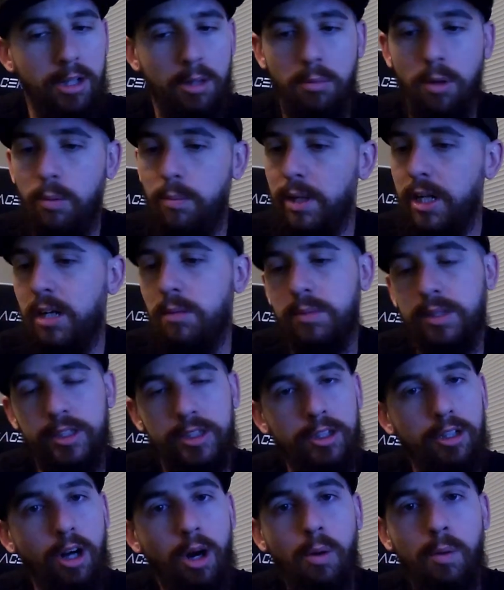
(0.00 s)
the momentum
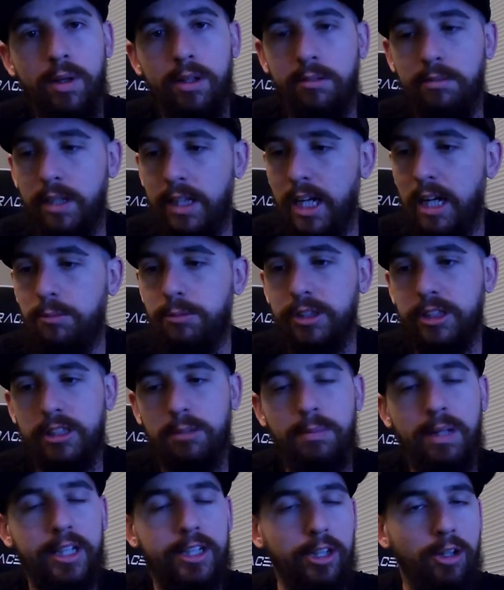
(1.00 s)
is going, and I'm just
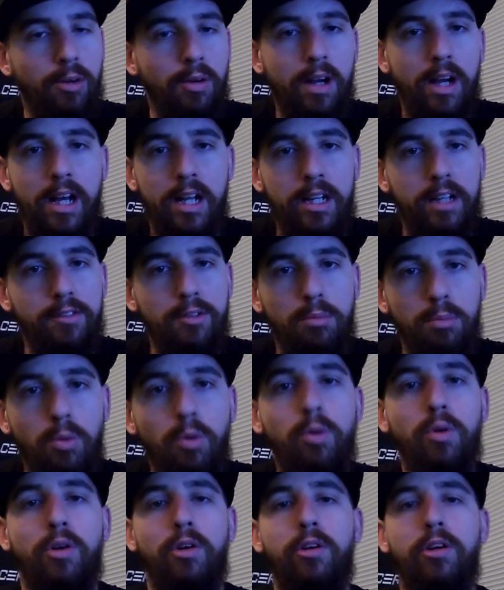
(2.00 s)
about to grind even
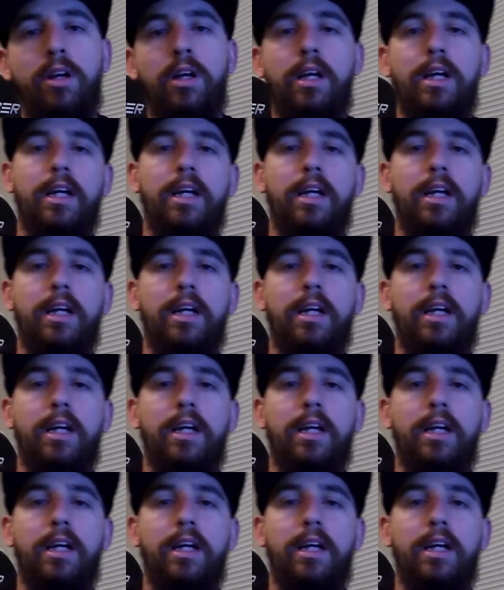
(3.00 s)
more.